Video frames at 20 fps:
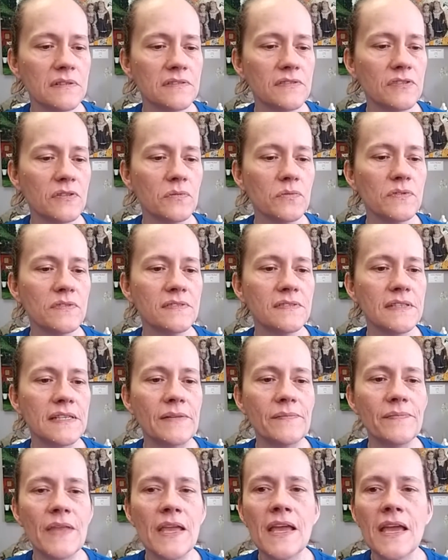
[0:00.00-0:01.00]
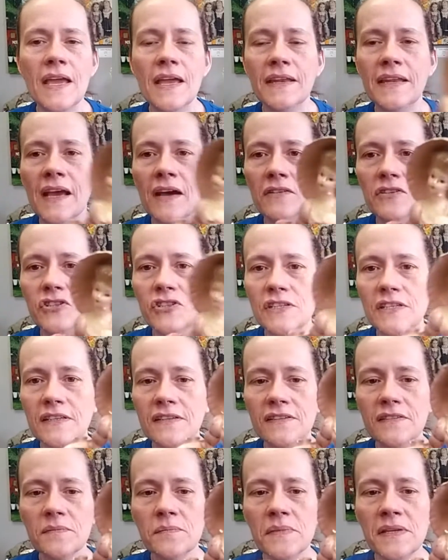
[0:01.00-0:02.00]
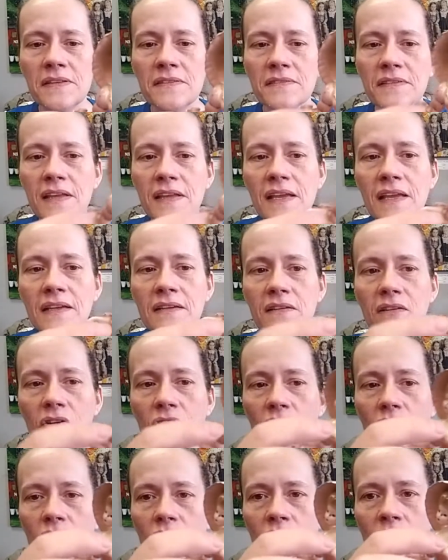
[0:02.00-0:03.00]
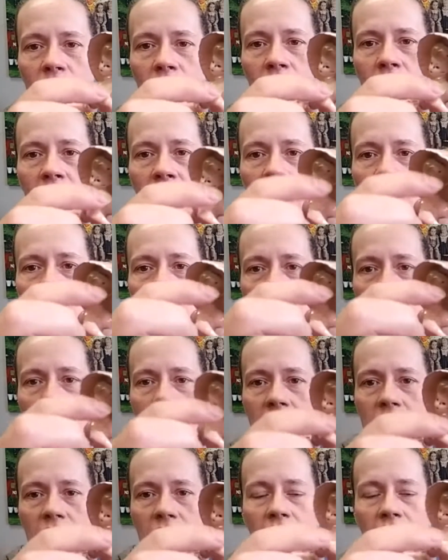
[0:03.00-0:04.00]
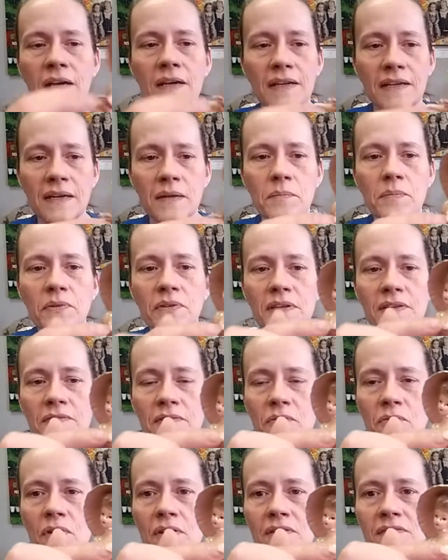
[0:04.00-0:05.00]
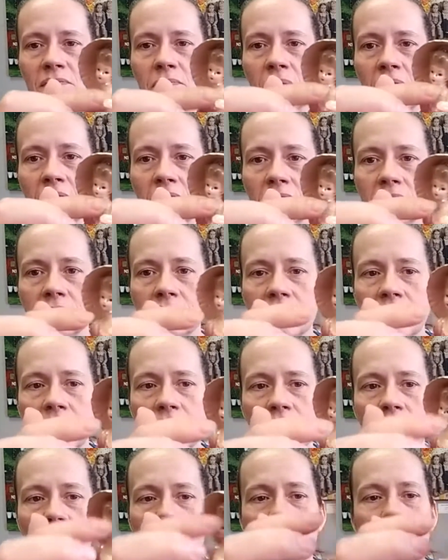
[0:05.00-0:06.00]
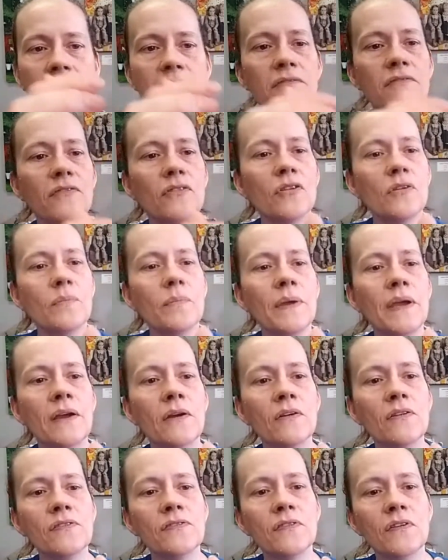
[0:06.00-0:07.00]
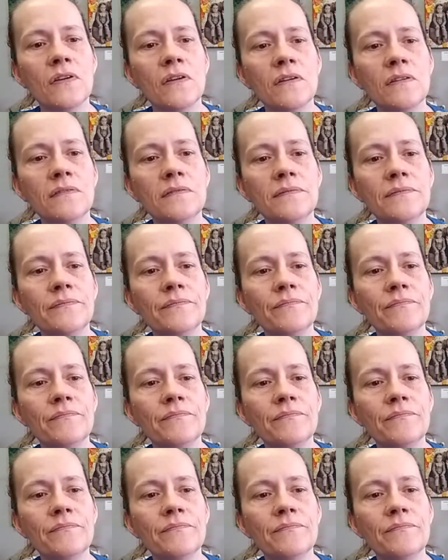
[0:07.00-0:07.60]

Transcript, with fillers: So we'll see. Now, she is missing her metal, uh, and I believe it was metal, thing for her parasol.